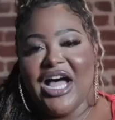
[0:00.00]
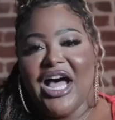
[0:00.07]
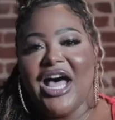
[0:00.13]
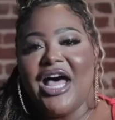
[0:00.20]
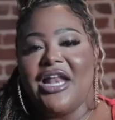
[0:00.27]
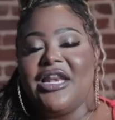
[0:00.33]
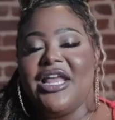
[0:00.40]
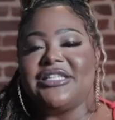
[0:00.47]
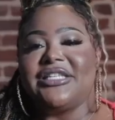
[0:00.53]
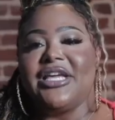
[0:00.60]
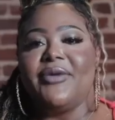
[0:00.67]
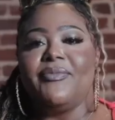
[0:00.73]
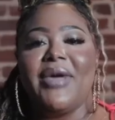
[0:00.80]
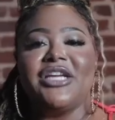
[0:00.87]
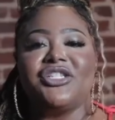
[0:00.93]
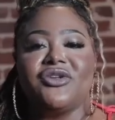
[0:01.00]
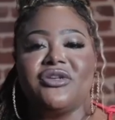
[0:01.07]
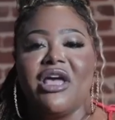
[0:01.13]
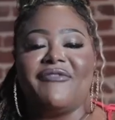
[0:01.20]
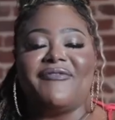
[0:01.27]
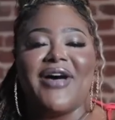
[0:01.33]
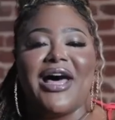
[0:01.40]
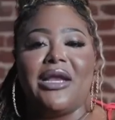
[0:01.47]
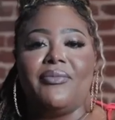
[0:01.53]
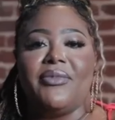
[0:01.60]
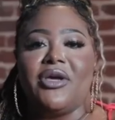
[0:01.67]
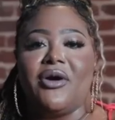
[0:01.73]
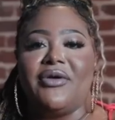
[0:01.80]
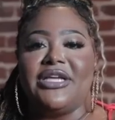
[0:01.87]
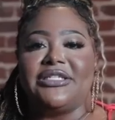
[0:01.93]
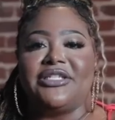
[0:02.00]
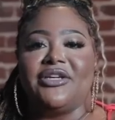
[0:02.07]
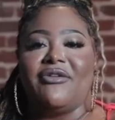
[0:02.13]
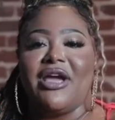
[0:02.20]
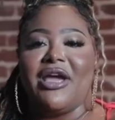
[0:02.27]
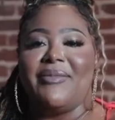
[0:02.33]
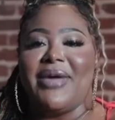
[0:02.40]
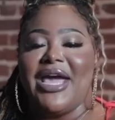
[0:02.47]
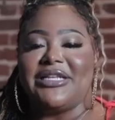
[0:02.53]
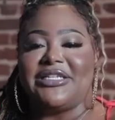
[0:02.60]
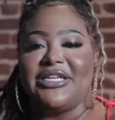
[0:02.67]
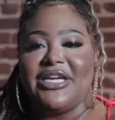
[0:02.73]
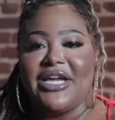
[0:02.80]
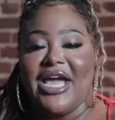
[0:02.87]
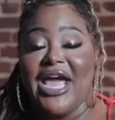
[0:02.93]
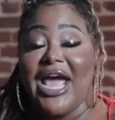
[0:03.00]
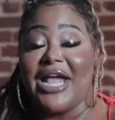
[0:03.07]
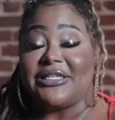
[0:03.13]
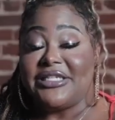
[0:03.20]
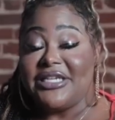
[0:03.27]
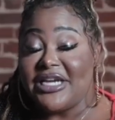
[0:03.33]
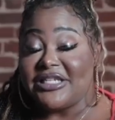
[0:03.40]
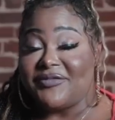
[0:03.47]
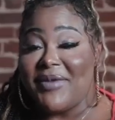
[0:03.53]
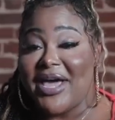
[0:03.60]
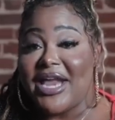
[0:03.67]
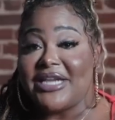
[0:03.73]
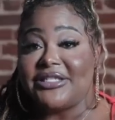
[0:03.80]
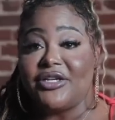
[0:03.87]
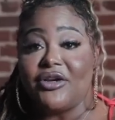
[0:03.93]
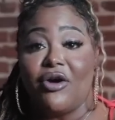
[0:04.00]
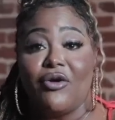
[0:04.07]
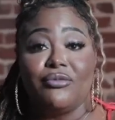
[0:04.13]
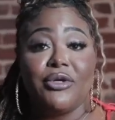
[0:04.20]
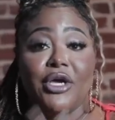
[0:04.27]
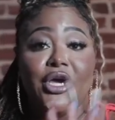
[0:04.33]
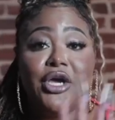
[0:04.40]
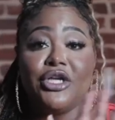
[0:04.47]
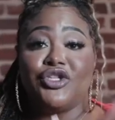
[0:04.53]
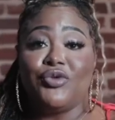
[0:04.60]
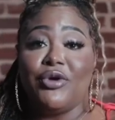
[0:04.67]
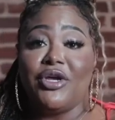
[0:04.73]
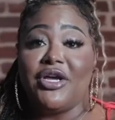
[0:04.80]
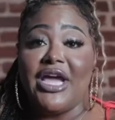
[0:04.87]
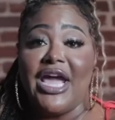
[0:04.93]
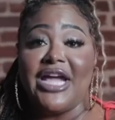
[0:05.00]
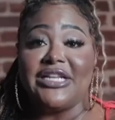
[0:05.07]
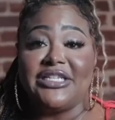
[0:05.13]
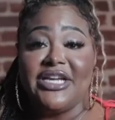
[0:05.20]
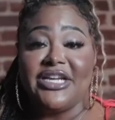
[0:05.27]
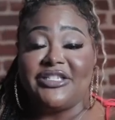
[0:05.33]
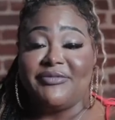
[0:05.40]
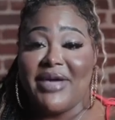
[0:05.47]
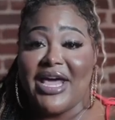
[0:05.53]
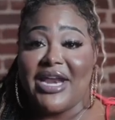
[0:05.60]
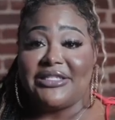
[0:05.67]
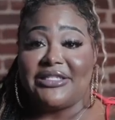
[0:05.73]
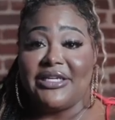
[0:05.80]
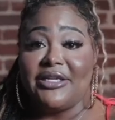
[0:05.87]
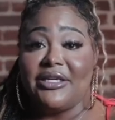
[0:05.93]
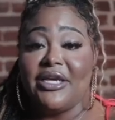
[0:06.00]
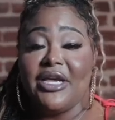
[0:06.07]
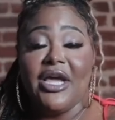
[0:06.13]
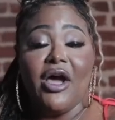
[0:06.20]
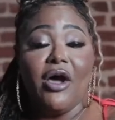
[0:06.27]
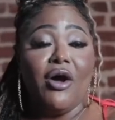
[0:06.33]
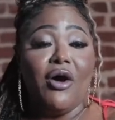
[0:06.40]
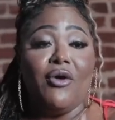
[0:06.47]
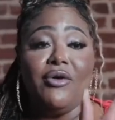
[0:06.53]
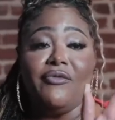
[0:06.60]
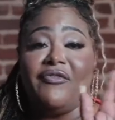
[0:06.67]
Uh, listen, make sure y'all follow me on Instagram at, T- at TS Madison, on Twitter at TS Madison, on